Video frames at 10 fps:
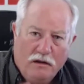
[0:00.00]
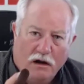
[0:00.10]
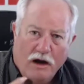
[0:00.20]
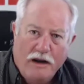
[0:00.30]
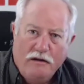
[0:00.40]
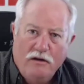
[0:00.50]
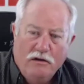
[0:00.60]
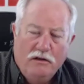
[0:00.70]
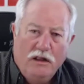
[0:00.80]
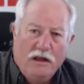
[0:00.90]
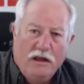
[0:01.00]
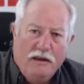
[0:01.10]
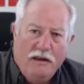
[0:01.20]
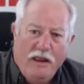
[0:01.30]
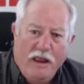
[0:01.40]
All right, good
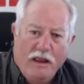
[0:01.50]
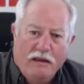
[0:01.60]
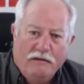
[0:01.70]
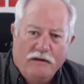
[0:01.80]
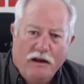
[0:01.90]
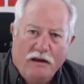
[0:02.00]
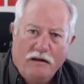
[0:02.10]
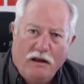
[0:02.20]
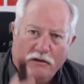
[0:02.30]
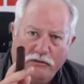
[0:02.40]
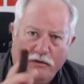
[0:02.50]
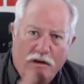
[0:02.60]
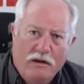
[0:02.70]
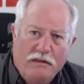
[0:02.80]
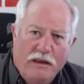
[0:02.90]
luck, and I'll
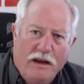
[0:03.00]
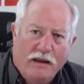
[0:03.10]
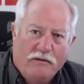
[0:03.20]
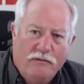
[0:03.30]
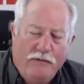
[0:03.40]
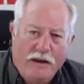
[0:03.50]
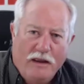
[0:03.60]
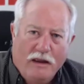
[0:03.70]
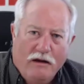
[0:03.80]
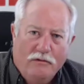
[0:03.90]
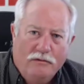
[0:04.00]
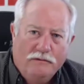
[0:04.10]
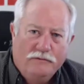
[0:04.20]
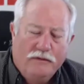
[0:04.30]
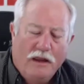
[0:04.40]
see you in the next video.
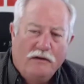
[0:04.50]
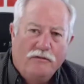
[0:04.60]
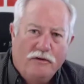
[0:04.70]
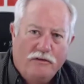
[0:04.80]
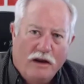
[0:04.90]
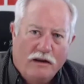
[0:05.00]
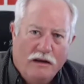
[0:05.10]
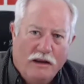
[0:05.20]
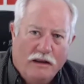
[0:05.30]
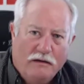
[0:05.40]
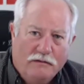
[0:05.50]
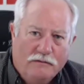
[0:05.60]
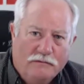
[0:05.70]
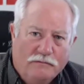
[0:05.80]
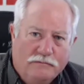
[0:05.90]
Thanks for checking in.